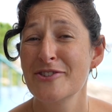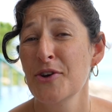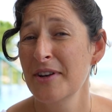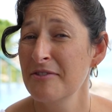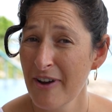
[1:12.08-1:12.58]

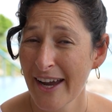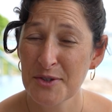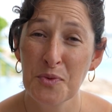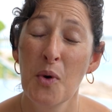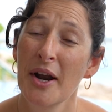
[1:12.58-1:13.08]
So in
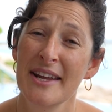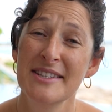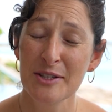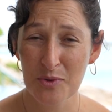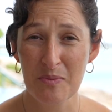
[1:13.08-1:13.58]
fact, what I
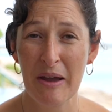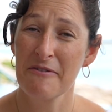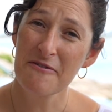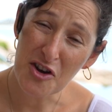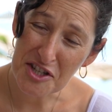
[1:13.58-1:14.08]
did with my
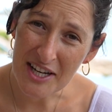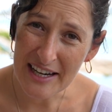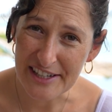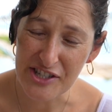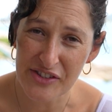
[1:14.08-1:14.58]
first
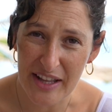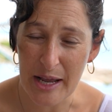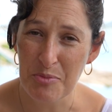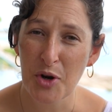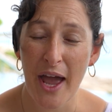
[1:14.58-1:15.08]
collection that
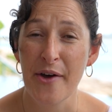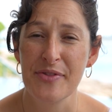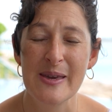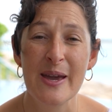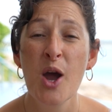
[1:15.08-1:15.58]
I put
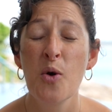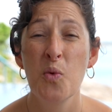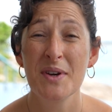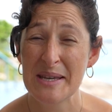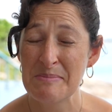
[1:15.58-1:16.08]
out there
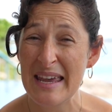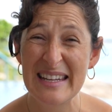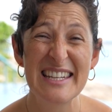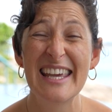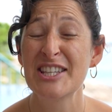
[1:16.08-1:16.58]
was I made
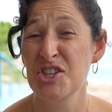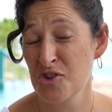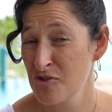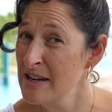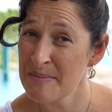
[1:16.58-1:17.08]
it
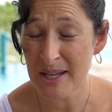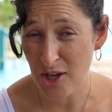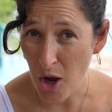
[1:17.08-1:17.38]
extremely